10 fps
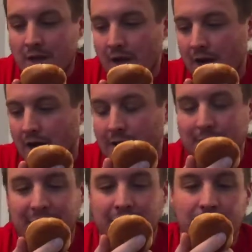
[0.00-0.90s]
I
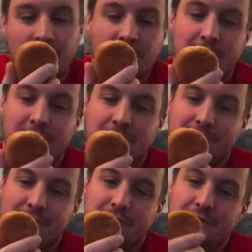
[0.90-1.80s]
don't think the McRib would
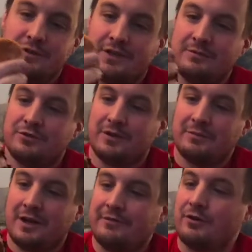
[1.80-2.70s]
do the same, so I'm not
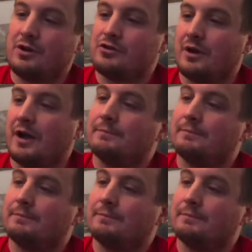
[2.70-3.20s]
even going to try.